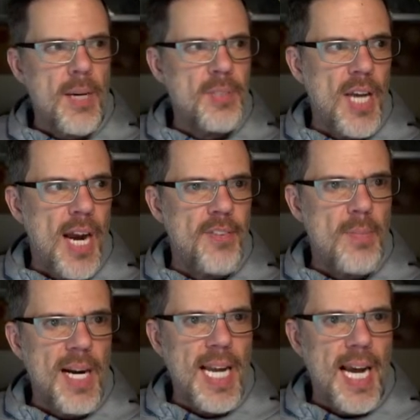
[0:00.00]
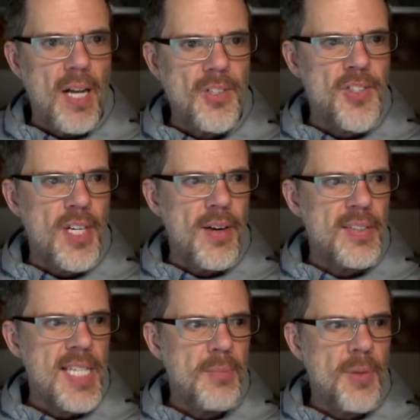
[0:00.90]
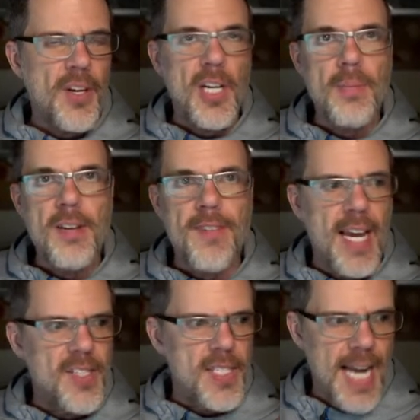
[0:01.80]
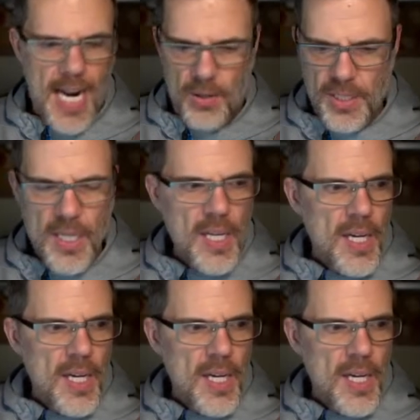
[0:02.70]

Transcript: up to everybody else sitting around the table, they're gonna be face down.